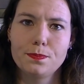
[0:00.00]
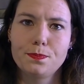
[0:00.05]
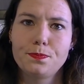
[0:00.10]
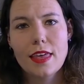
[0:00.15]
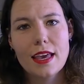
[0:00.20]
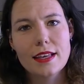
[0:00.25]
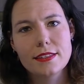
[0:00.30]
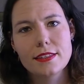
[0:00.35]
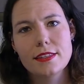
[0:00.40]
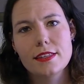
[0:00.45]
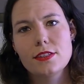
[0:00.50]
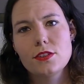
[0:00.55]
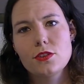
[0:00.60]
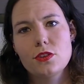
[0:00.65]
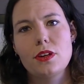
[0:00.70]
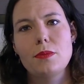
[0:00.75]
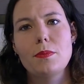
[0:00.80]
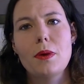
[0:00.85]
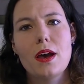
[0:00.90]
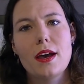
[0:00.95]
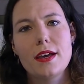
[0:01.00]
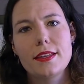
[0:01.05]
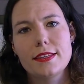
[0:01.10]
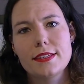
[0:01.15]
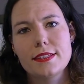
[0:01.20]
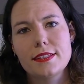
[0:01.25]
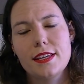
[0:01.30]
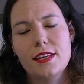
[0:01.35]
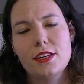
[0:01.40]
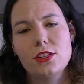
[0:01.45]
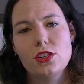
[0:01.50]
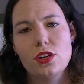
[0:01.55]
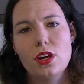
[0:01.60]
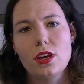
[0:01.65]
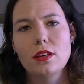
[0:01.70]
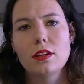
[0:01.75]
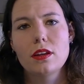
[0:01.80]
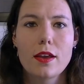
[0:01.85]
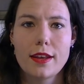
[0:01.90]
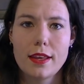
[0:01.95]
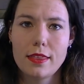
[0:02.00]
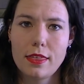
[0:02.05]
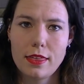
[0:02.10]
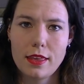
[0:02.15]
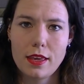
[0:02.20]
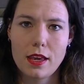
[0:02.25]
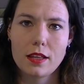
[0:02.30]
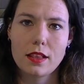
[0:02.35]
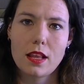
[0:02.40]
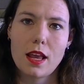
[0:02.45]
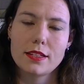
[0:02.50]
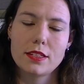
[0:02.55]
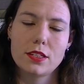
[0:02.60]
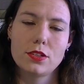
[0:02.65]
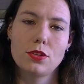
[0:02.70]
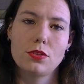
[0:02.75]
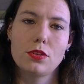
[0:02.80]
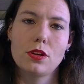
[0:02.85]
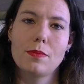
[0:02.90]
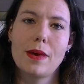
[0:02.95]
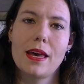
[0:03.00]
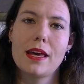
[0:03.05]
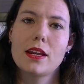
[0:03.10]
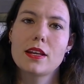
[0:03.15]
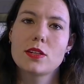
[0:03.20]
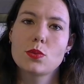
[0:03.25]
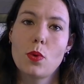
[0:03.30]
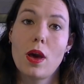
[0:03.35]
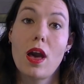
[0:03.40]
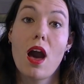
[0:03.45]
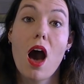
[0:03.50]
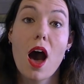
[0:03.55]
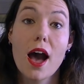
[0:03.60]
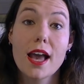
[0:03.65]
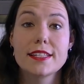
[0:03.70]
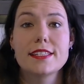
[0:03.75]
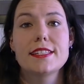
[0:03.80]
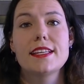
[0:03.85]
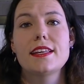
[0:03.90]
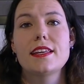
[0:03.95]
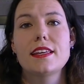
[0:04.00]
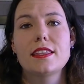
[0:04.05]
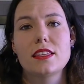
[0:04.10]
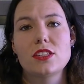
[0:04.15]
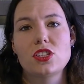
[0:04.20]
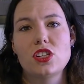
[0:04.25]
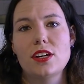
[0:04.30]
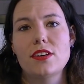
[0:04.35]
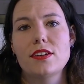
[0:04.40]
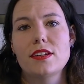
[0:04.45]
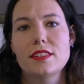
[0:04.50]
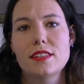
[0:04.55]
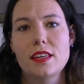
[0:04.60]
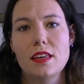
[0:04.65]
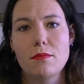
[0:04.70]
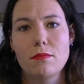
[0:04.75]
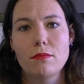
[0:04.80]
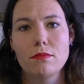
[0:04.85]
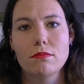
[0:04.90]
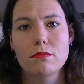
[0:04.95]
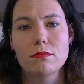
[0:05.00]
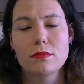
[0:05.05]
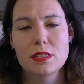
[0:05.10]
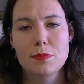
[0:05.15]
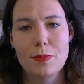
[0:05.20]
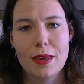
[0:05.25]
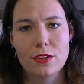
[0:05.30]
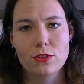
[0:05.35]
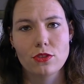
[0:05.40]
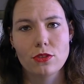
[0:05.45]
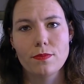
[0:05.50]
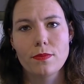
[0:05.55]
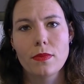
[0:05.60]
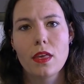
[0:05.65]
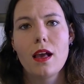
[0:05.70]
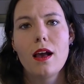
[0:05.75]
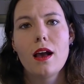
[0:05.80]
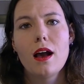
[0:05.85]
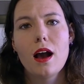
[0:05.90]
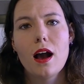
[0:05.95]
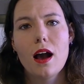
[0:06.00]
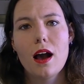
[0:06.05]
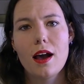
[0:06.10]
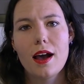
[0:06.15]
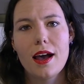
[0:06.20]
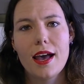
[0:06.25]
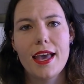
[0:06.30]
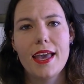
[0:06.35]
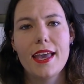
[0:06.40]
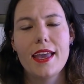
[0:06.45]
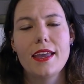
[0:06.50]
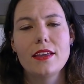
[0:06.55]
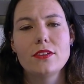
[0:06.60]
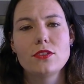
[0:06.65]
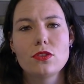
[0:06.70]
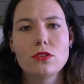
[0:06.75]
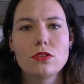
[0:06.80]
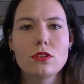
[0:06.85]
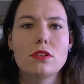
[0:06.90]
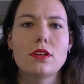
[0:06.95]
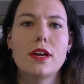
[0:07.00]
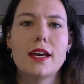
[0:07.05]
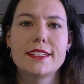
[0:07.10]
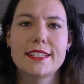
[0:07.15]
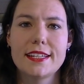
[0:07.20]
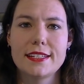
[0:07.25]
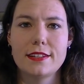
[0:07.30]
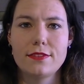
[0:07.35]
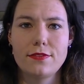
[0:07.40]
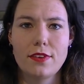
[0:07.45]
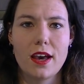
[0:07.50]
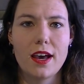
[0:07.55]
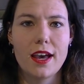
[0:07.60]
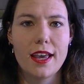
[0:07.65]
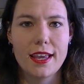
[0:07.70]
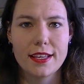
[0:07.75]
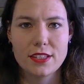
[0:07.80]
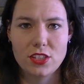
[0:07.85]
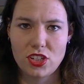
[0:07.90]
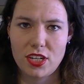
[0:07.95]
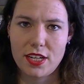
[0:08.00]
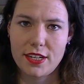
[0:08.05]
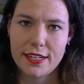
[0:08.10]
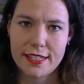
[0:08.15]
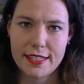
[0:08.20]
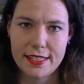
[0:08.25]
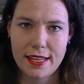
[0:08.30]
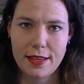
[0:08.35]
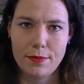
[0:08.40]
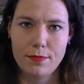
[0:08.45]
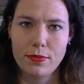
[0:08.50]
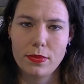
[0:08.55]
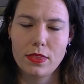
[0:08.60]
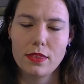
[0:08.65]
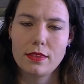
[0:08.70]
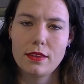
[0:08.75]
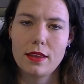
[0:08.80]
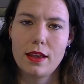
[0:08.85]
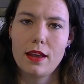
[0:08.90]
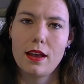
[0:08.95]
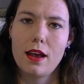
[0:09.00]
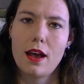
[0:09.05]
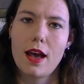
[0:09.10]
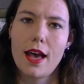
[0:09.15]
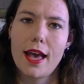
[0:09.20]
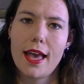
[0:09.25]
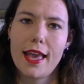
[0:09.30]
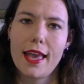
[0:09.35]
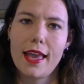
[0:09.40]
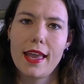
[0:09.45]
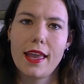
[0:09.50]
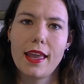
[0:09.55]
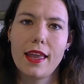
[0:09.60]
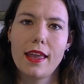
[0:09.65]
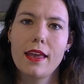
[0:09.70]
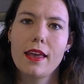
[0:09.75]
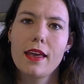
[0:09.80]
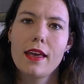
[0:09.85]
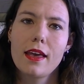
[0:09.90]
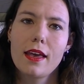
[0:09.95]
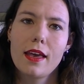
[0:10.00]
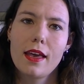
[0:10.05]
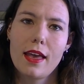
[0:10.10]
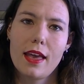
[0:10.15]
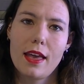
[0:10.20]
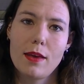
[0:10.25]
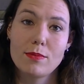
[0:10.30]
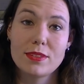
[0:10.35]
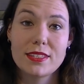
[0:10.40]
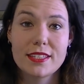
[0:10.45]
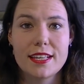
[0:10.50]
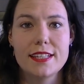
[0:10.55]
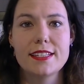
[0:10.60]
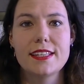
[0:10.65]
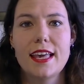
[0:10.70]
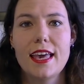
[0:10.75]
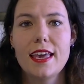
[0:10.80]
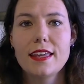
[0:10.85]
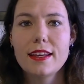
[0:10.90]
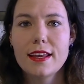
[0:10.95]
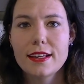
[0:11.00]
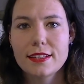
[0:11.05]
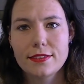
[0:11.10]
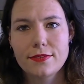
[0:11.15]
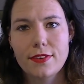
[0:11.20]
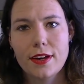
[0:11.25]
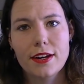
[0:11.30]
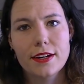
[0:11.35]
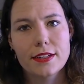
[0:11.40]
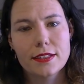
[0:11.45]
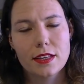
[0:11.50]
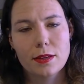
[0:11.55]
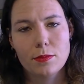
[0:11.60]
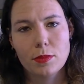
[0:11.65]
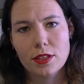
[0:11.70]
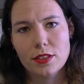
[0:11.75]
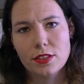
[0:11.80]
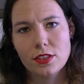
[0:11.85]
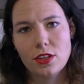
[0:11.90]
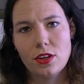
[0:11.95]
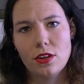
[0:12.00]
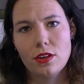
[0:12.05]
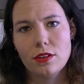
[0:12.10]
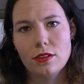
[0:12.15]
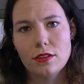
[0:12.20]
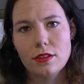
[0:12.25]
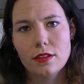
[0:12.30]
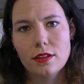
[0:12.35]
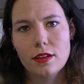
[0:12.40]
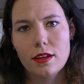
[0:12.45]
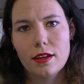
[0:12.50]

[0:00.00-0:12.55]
That's the story behind this t-shirt. Another thing I'd like to talk about is where I sit in the GRSM spectrum. I do not identify as GRSM. I am cishet as far as I'm concerned.